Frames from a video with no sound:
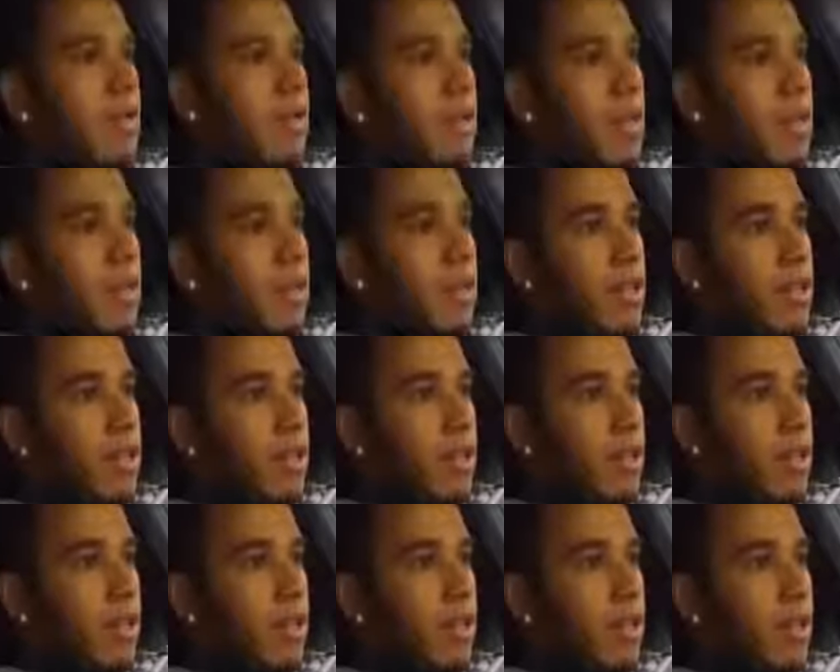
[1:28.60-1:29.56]
every year you
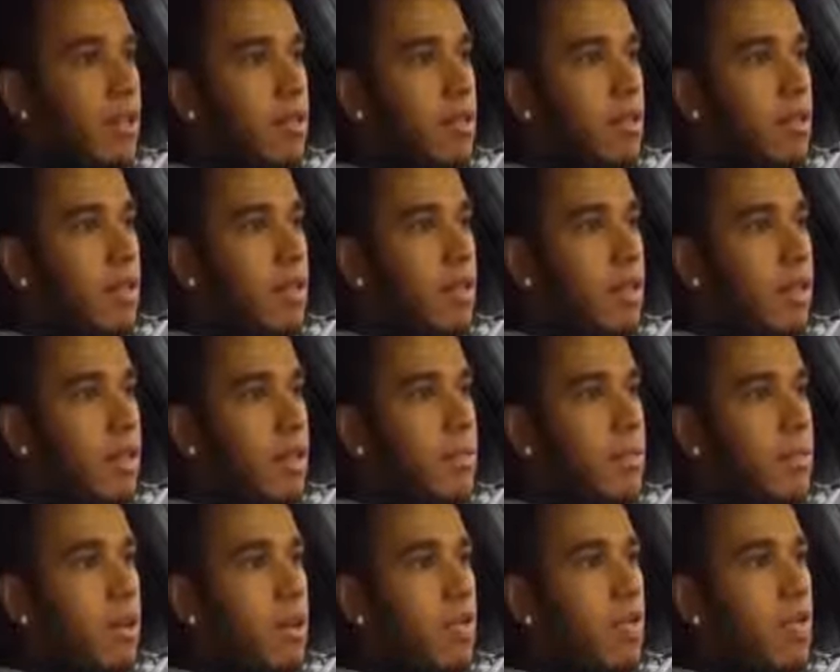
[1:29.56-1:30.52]
try and uh,
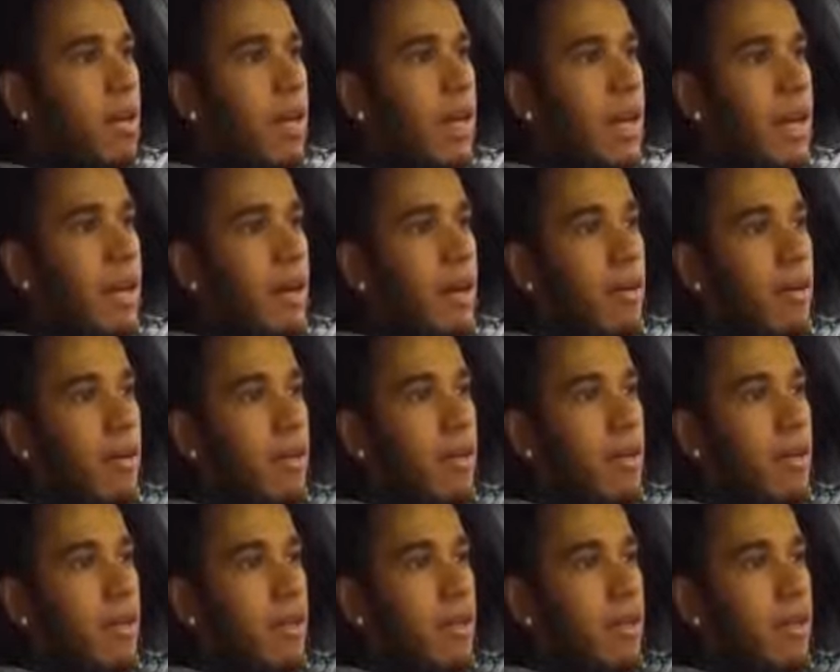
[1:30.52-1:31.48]
modify how
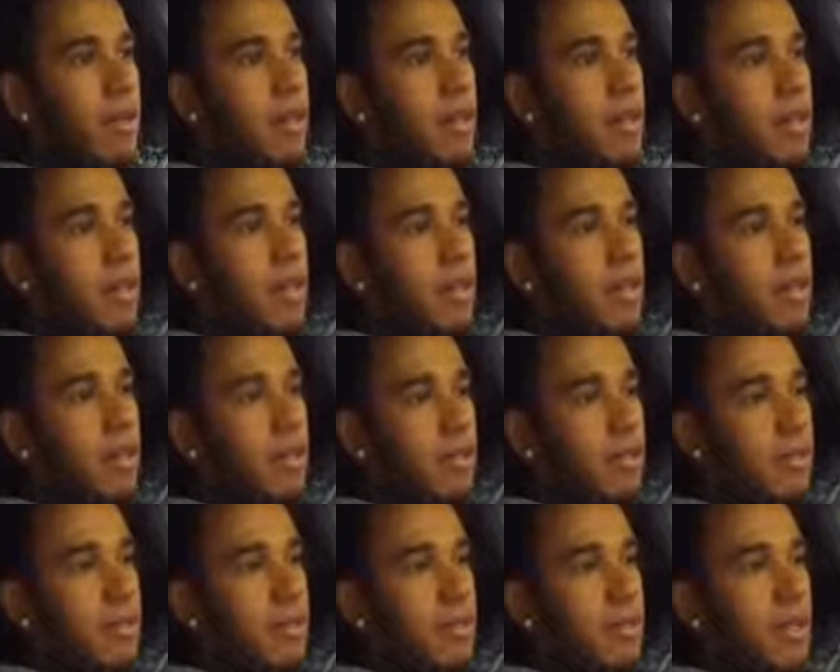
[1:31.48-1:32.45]

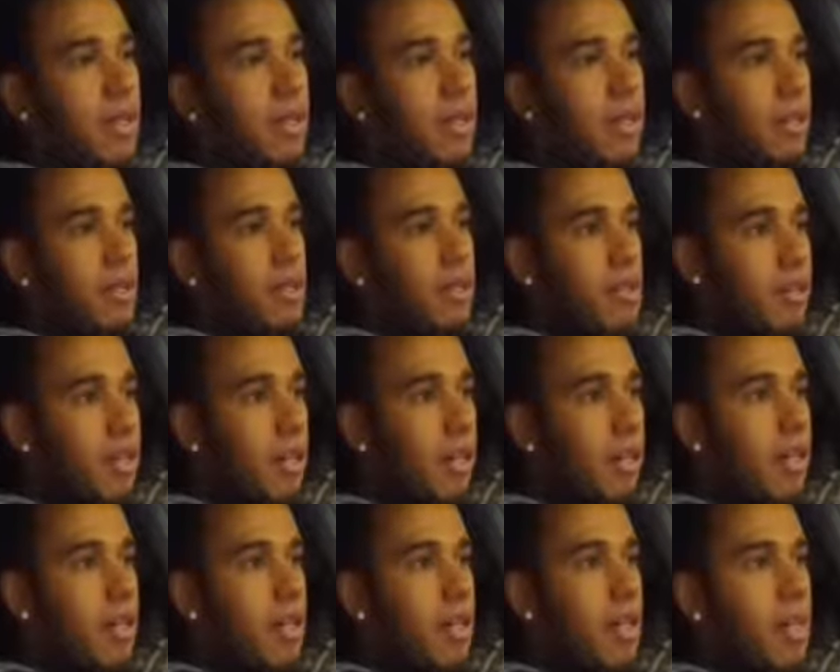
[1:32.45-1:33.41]
uh, early you
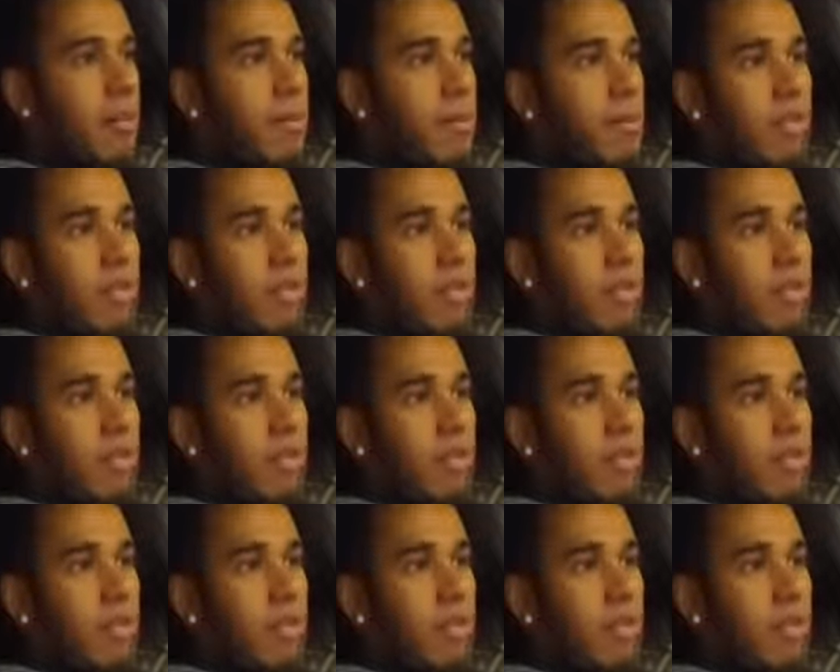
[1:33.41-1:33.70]
start and how